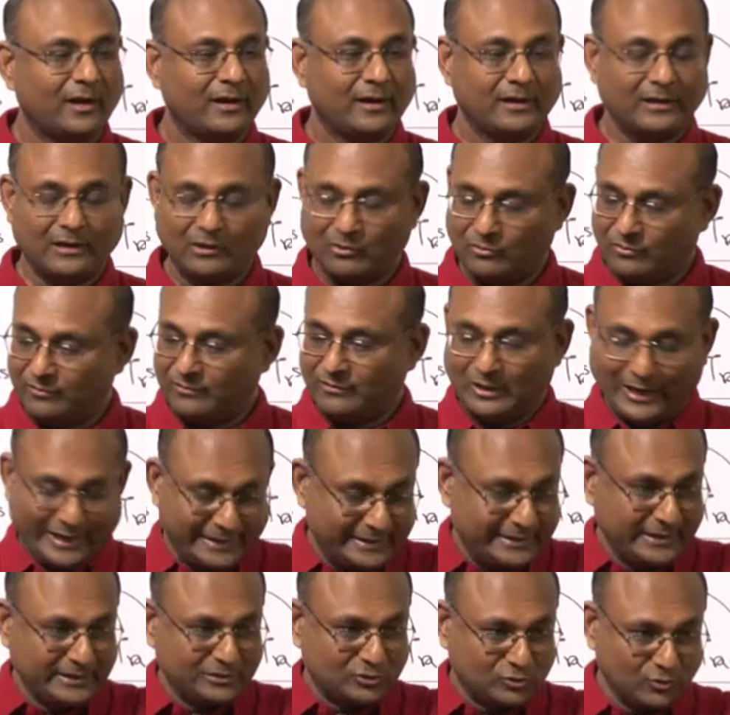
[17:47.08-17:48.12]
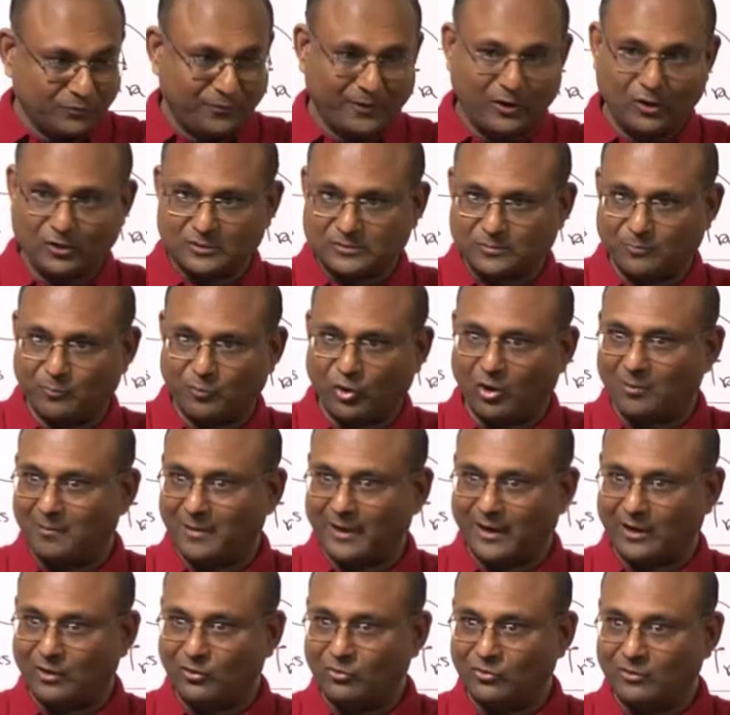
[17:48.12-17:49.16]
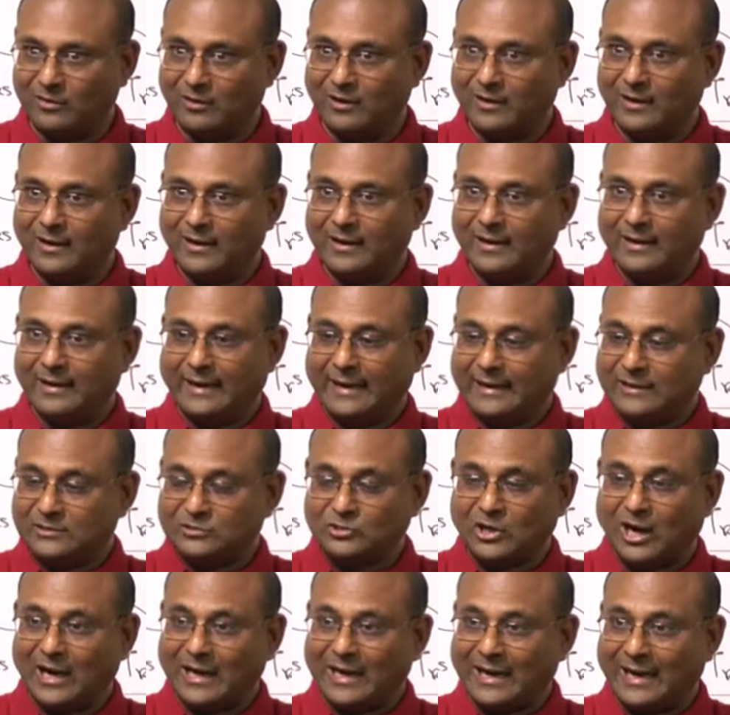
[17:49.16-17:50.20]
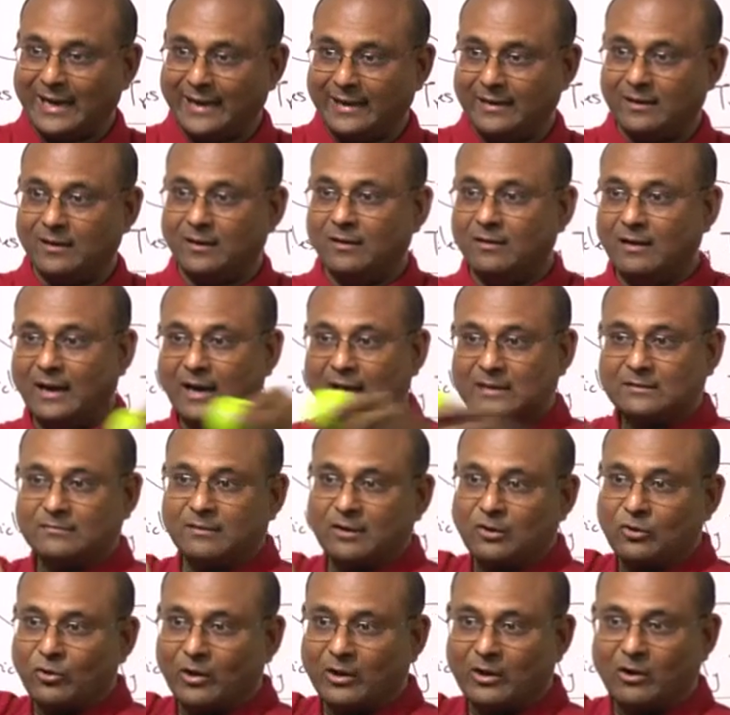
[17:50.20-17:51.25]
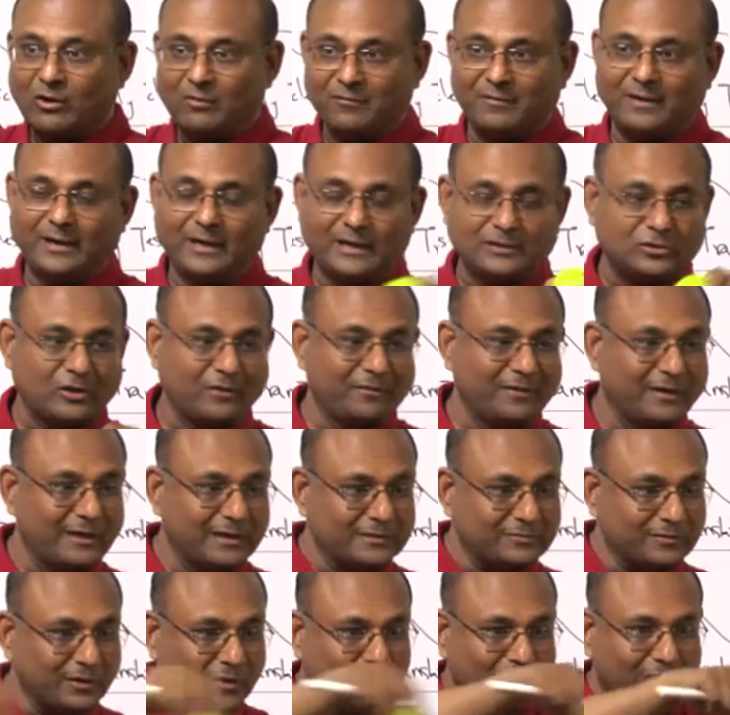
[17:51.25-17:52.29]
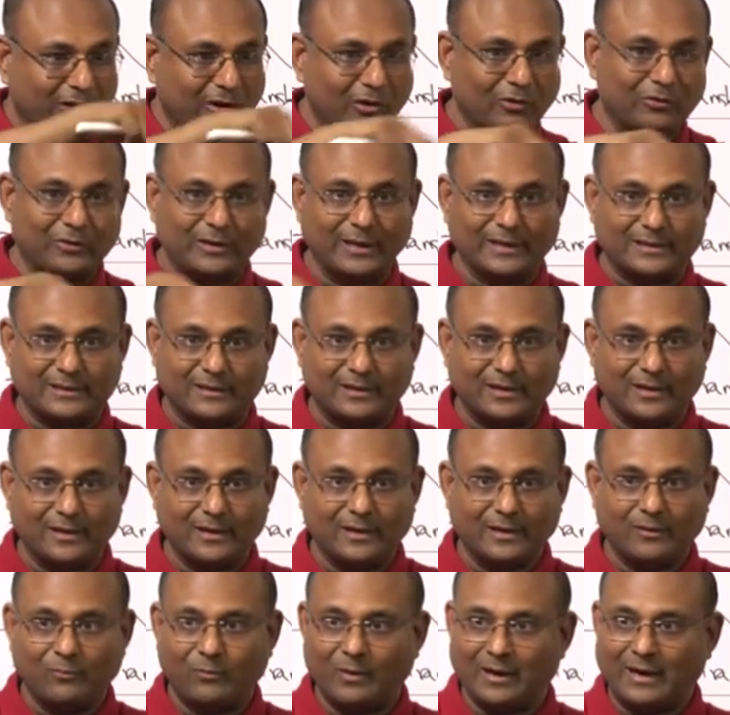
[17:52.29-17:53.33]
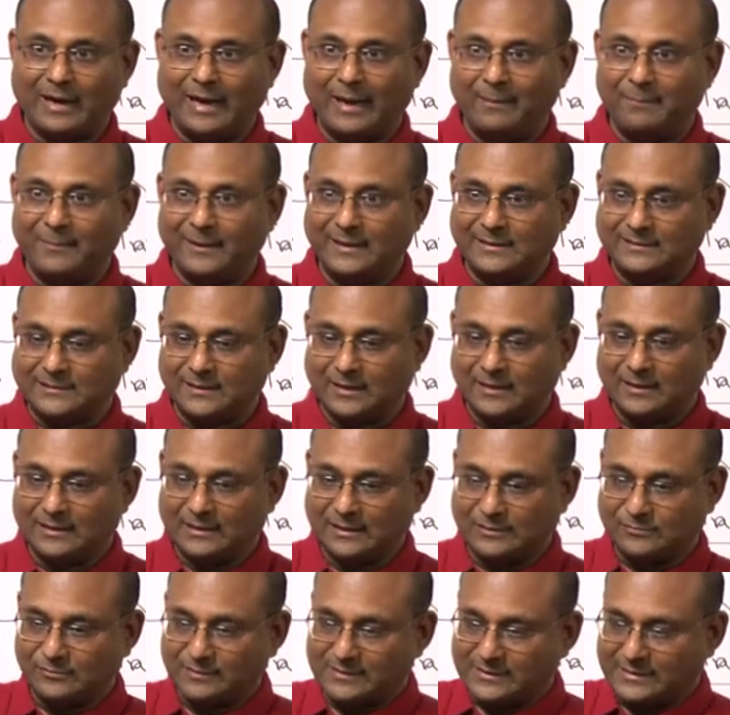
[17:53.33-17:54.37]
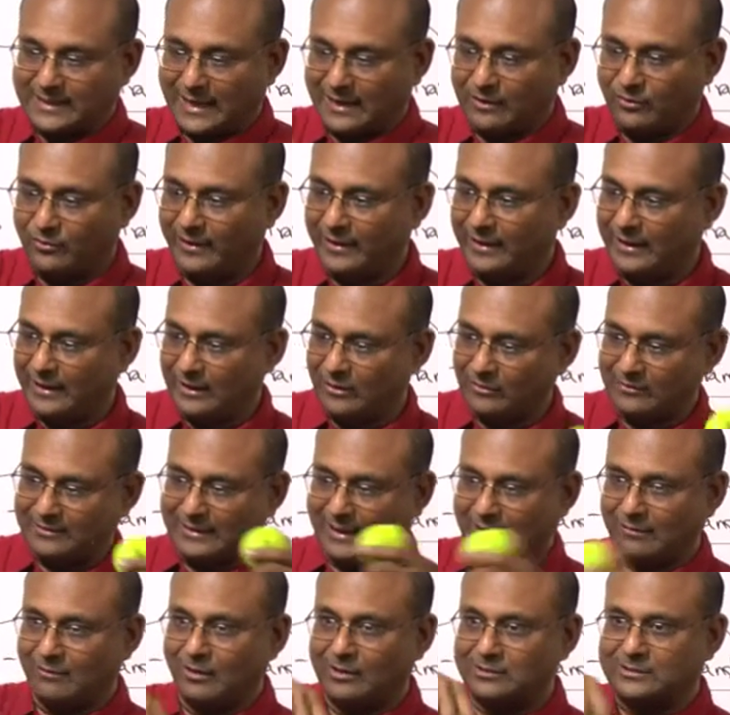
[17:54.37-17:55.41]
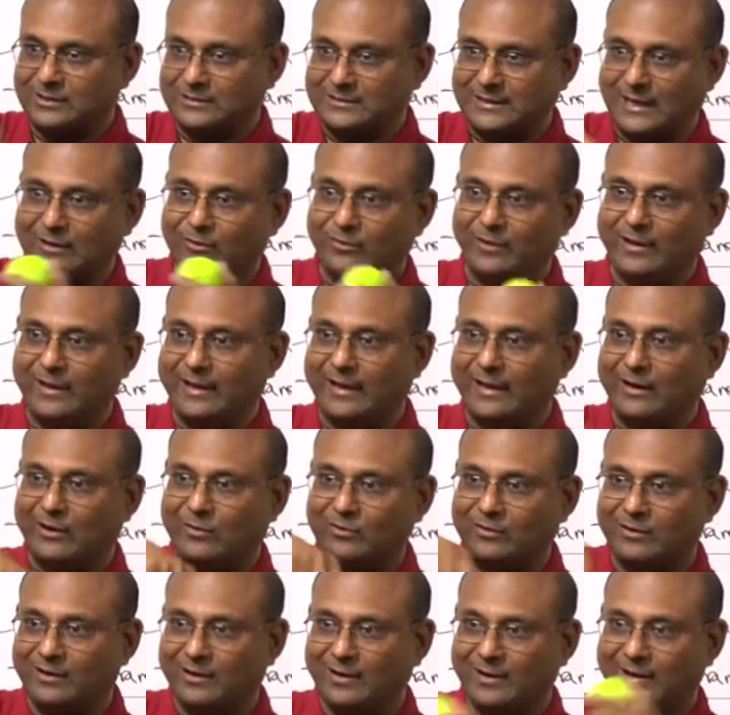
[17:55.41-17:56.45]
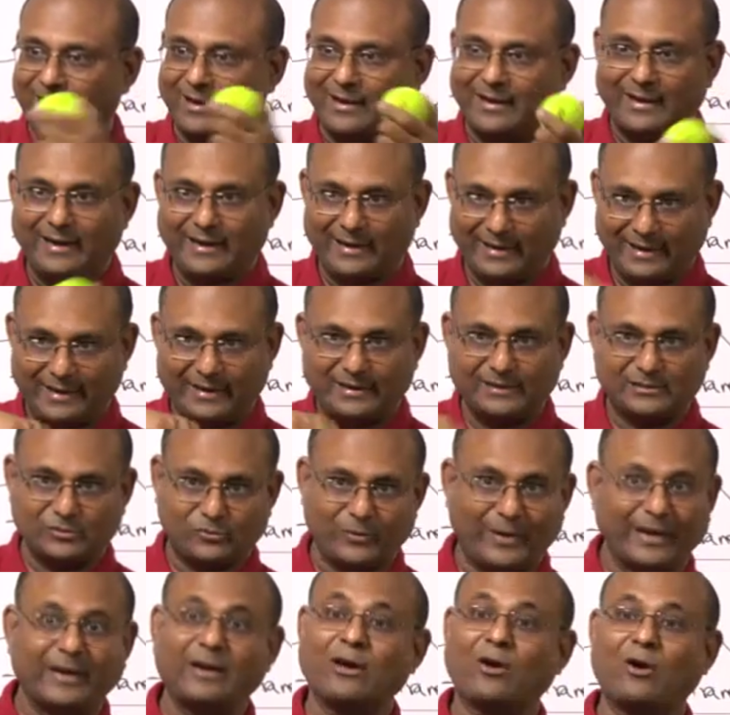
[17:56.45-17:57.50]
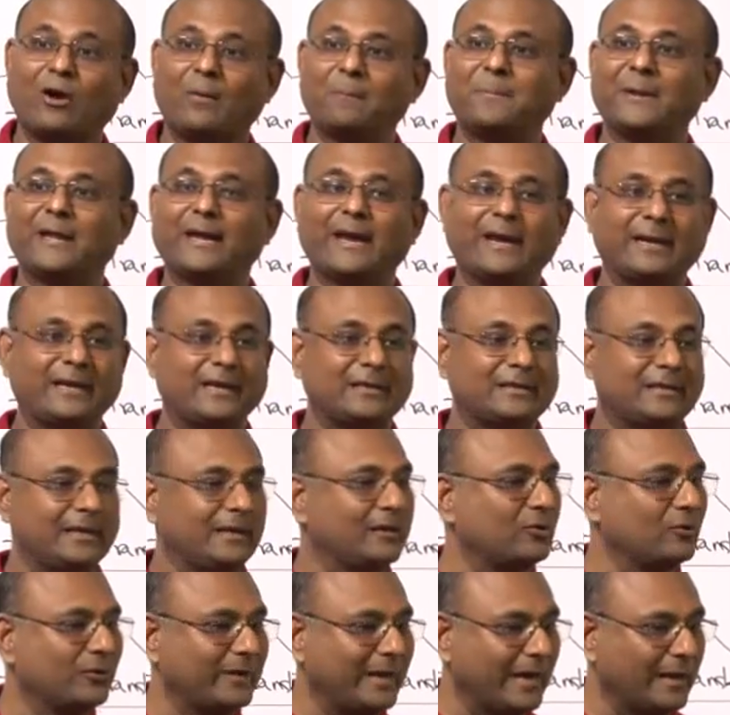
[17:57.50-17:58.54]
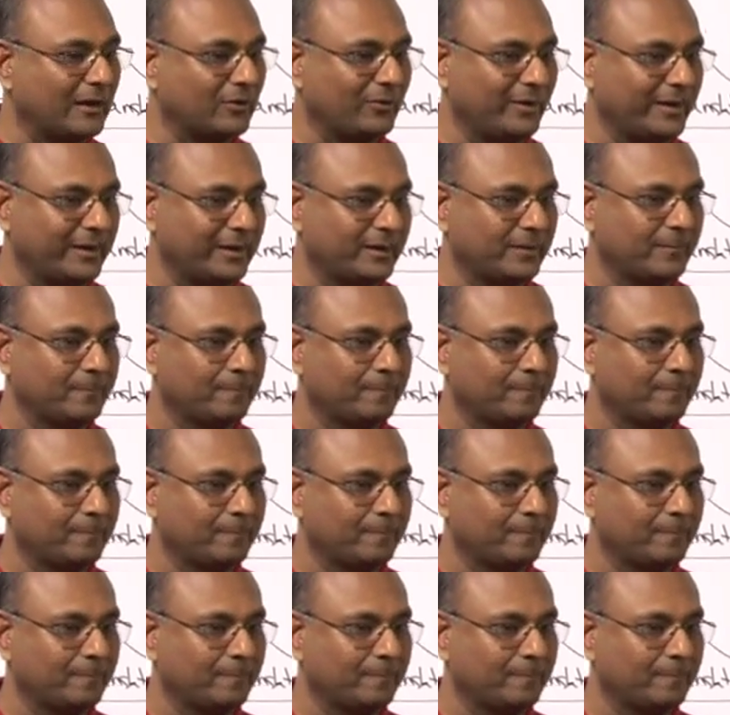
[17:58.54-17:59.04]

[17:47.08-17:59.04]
Now you let these 2 fellows roam around. It is not like earth will go around Venus or Venus will go around earth. What will happen is this will start going around, that will also start going around, and it's quite a complicated thing to calculate.